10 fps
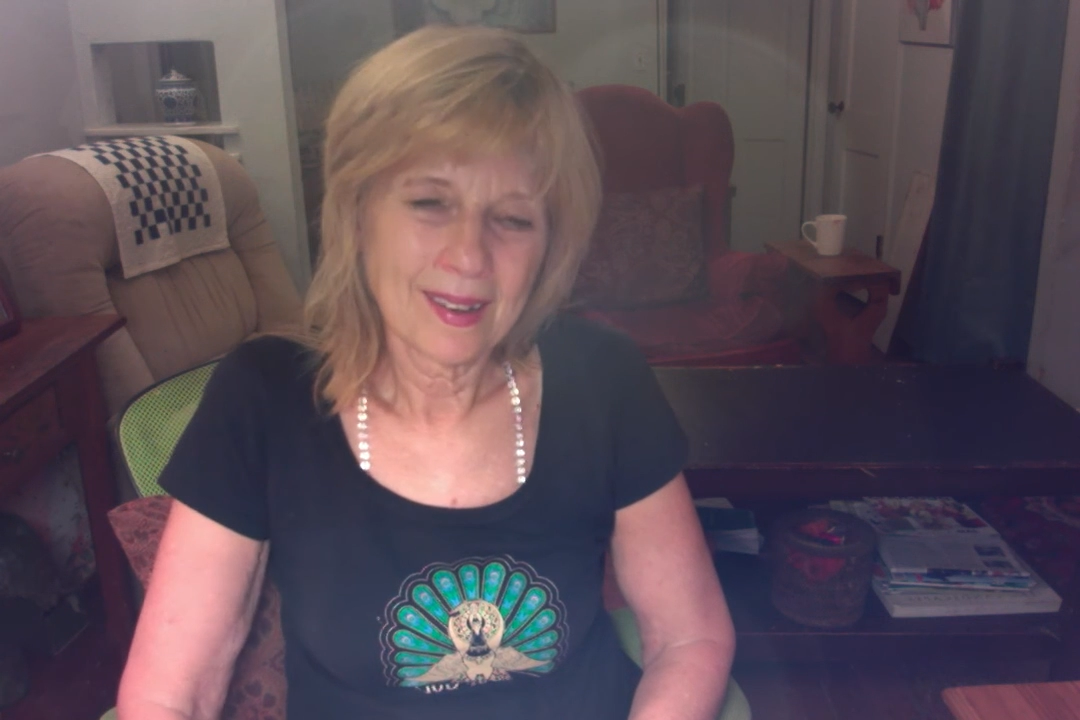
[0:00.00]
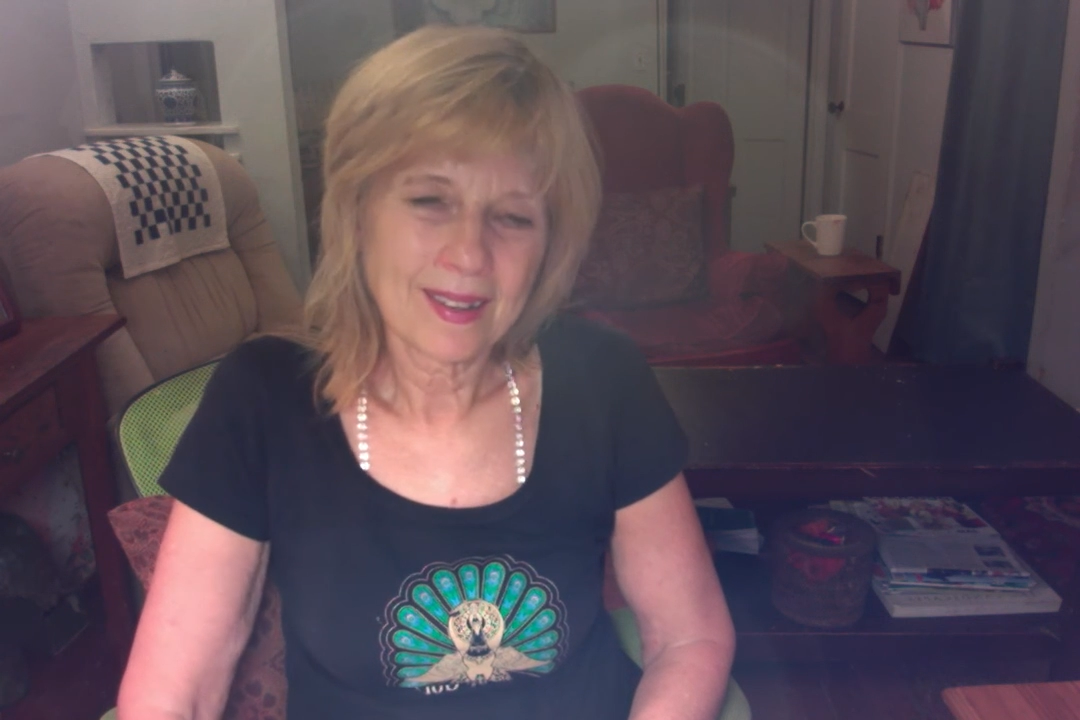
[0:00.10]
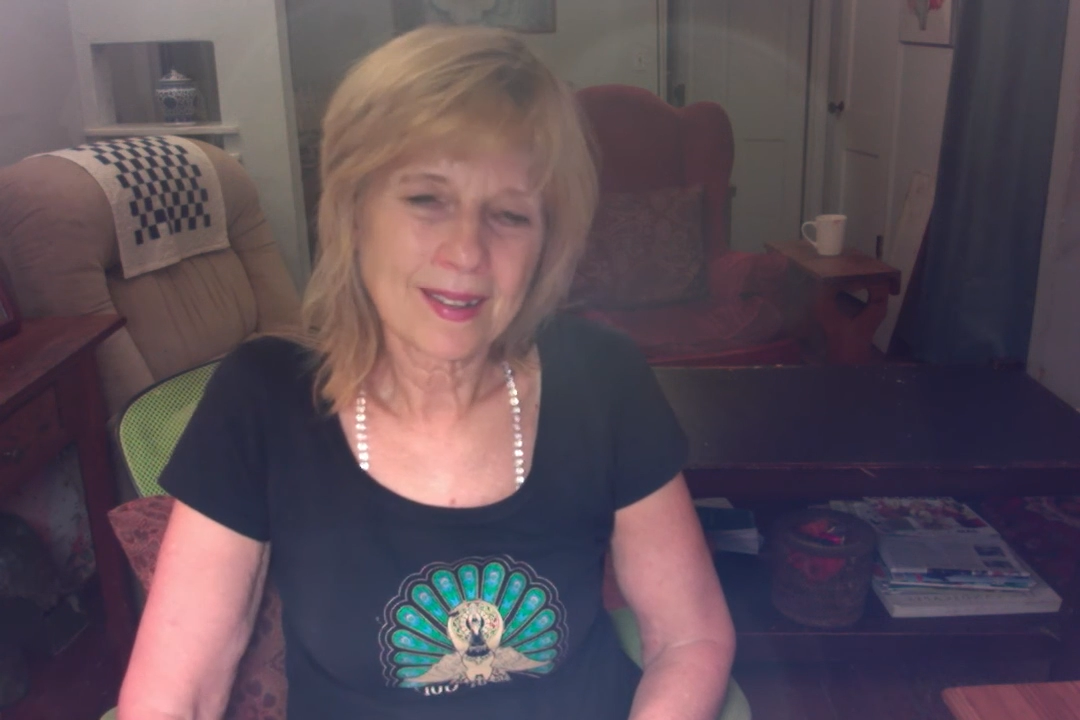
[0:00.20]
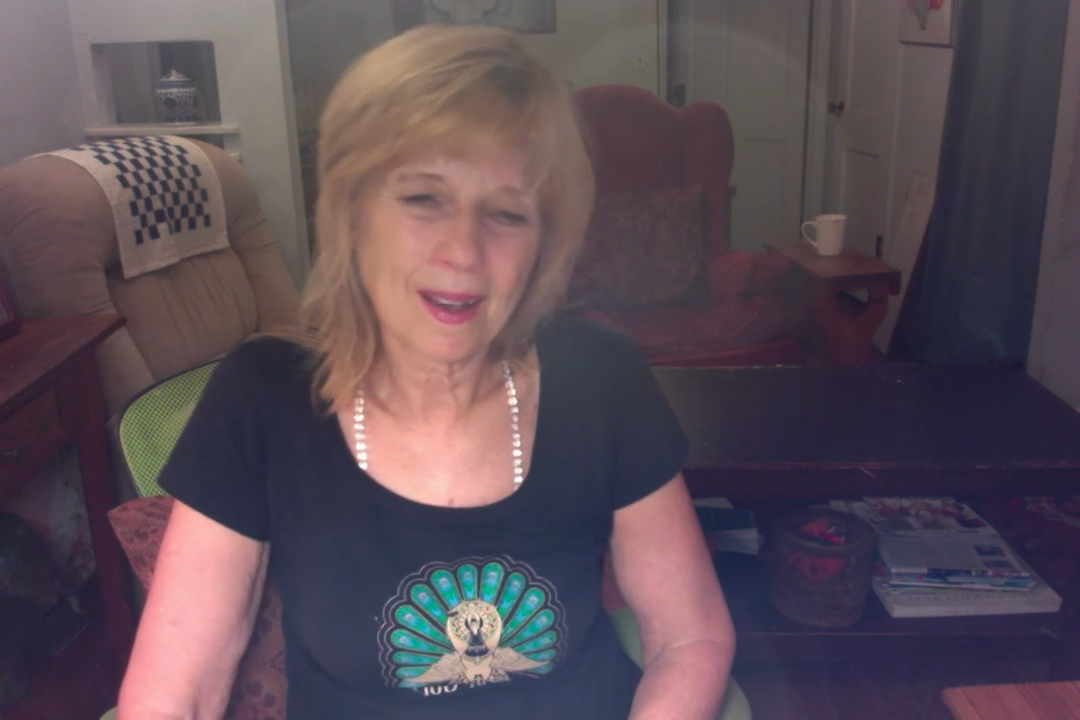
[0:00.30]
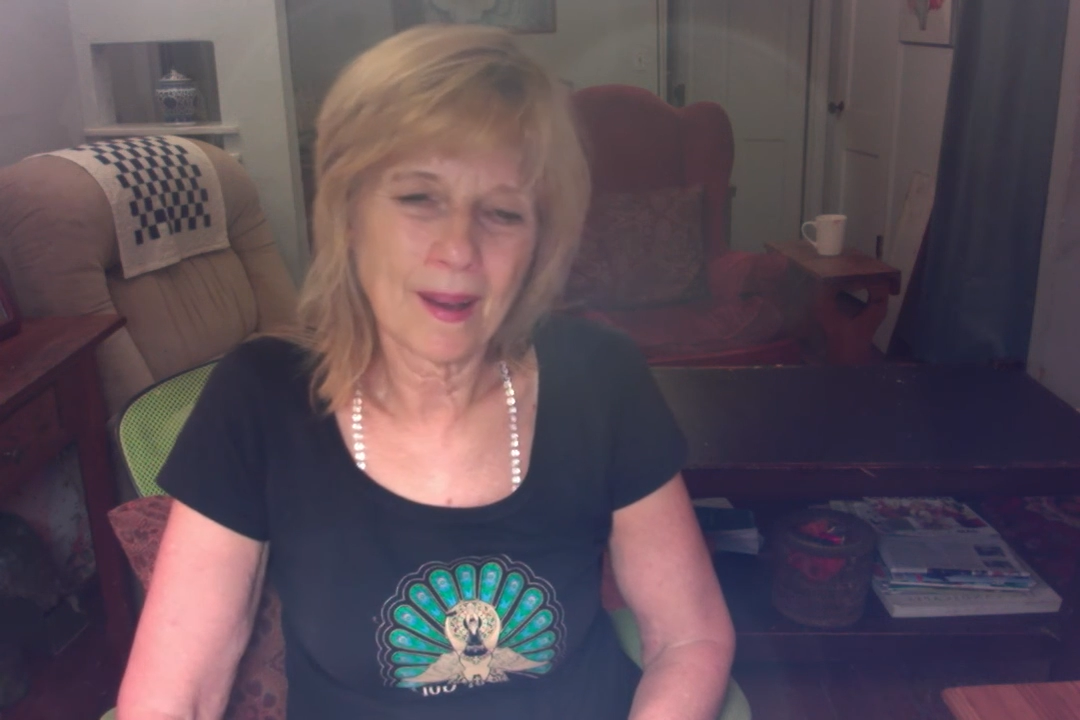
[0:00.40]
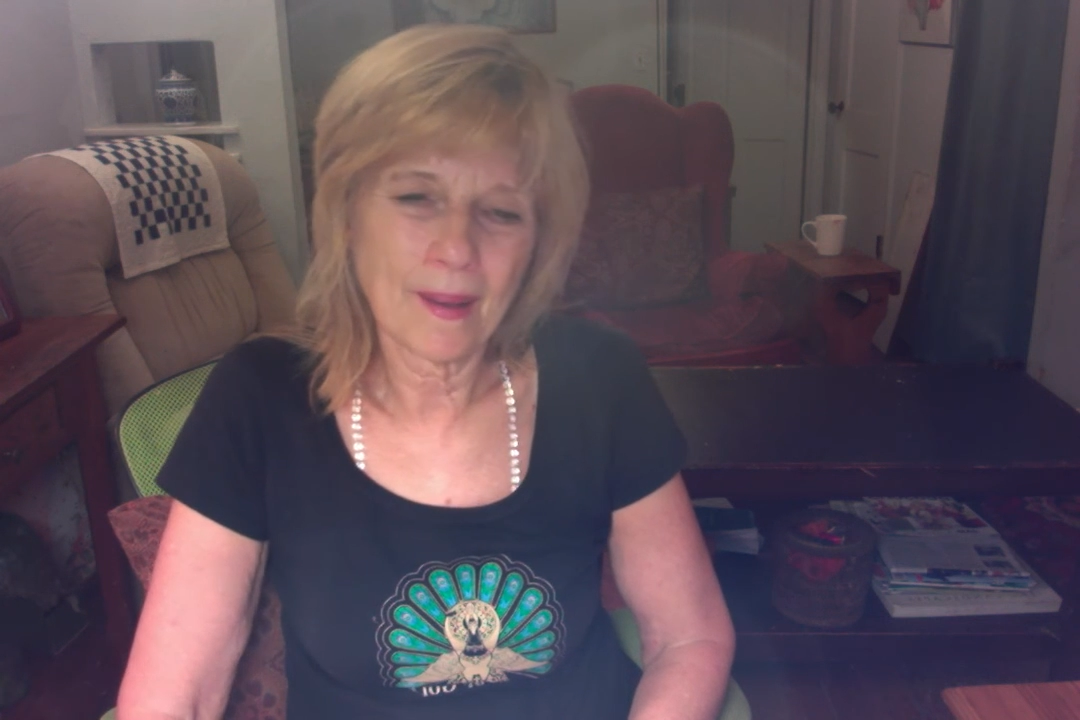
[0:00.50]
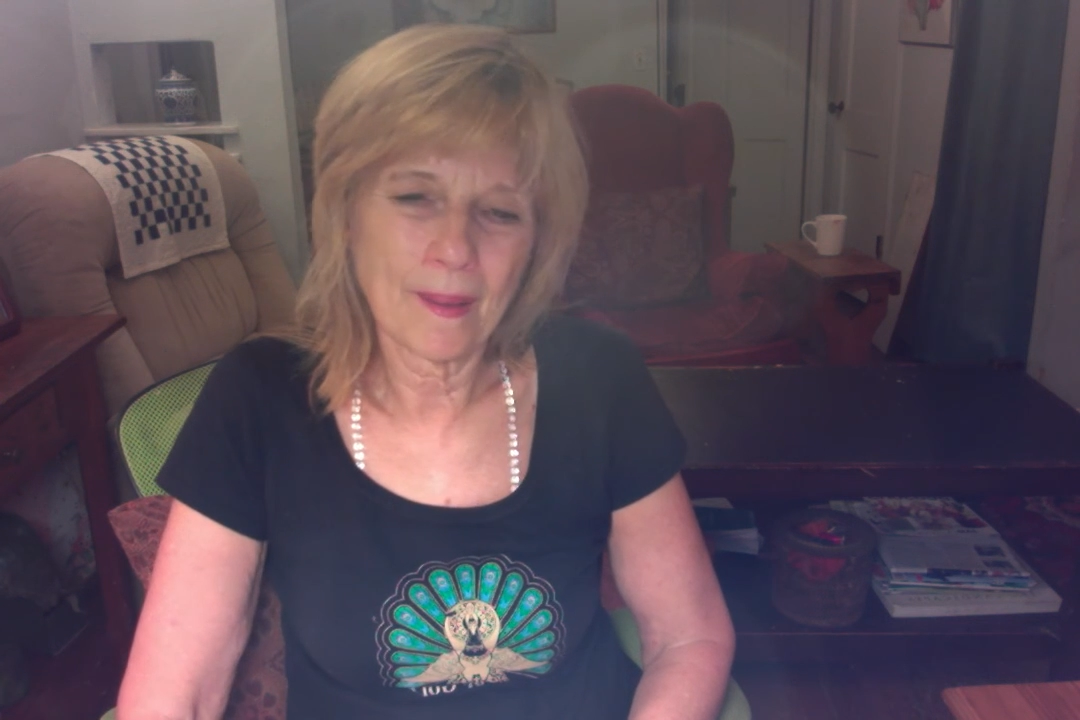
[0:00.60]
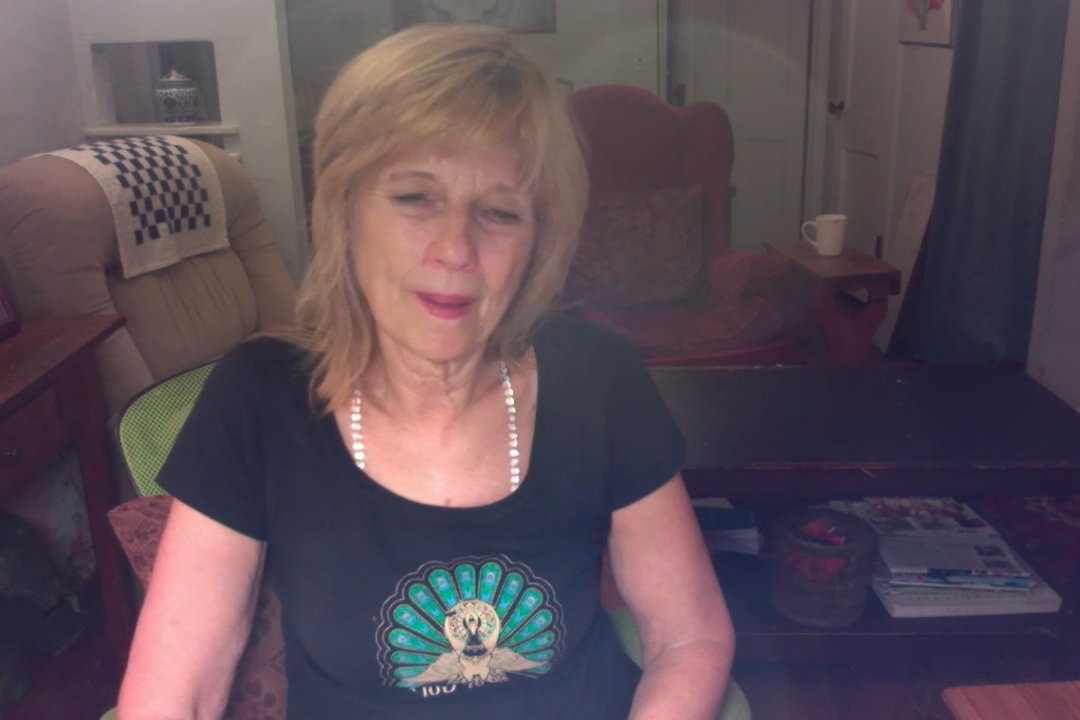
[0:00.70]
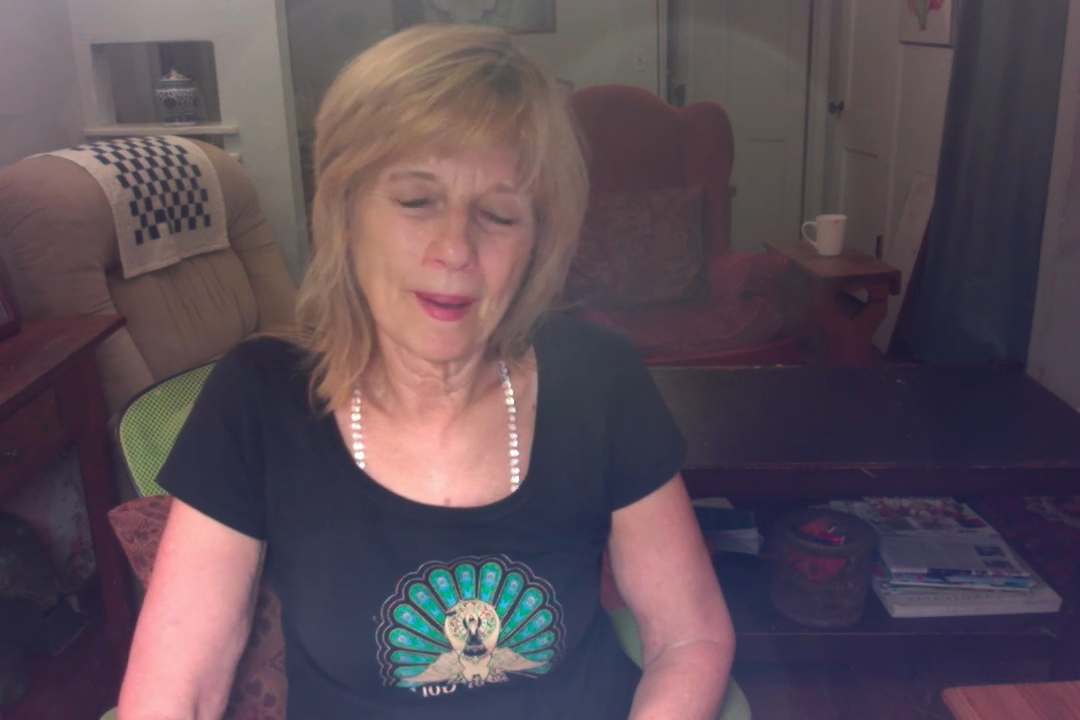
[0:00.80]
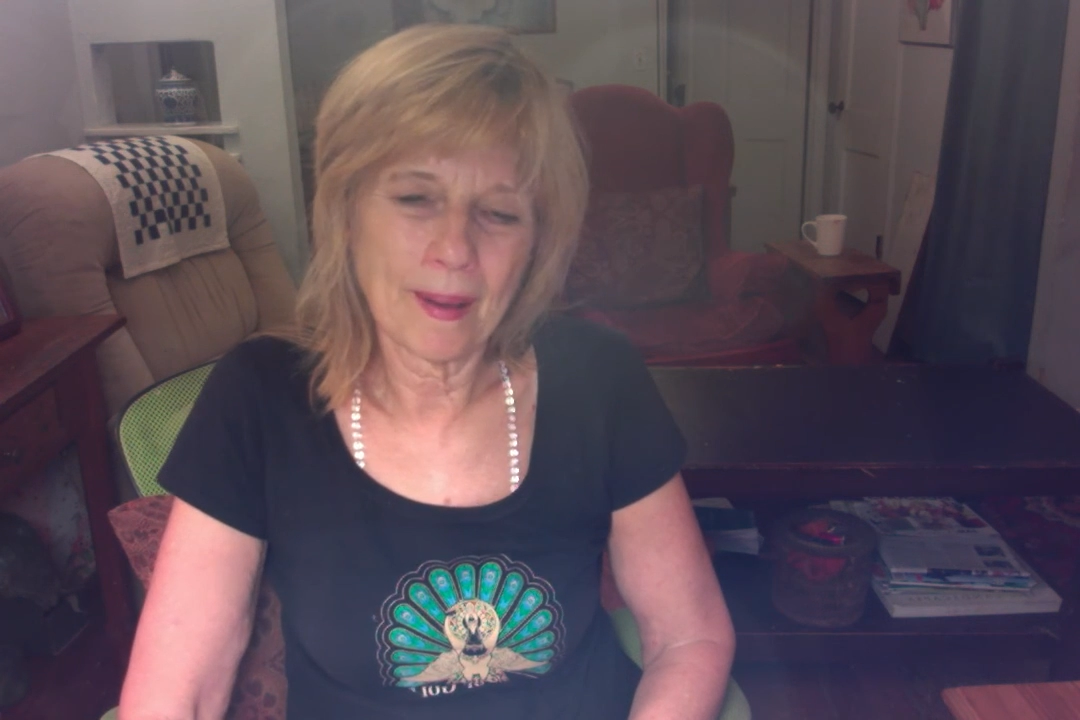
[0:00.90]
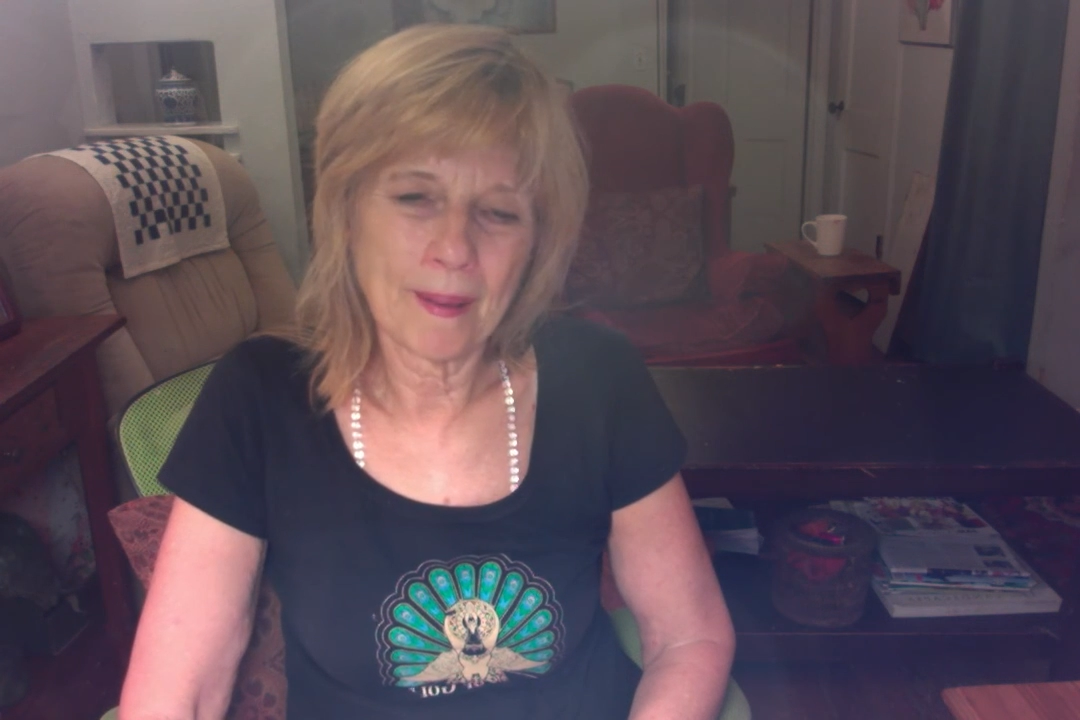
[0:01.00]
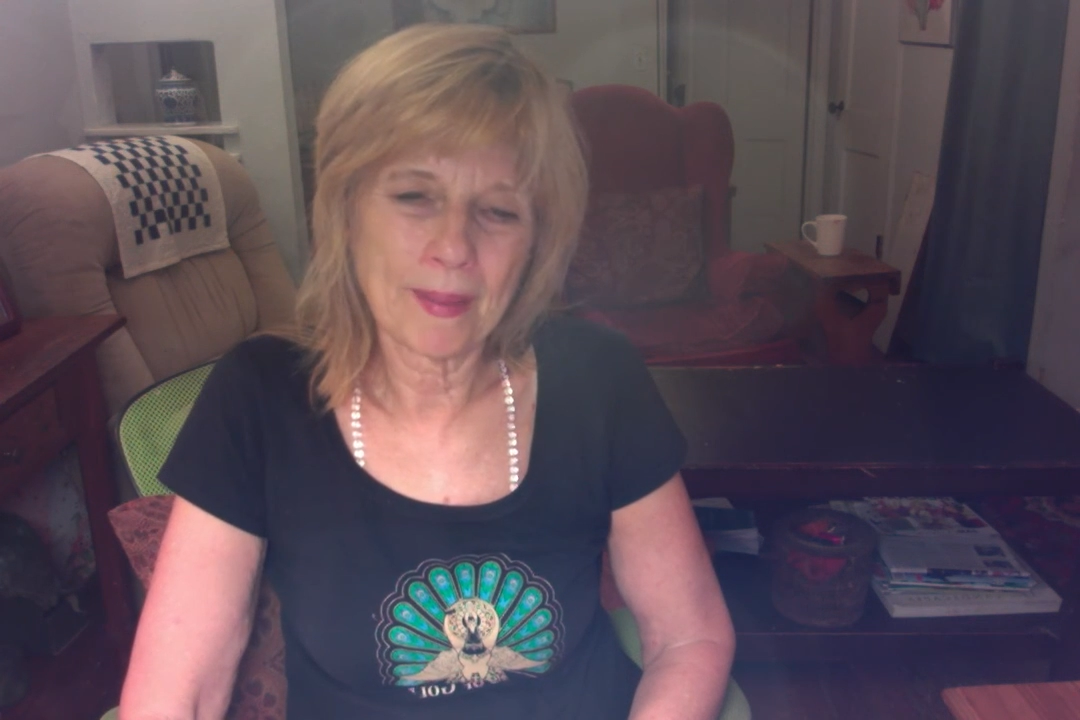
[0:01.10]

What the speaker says: So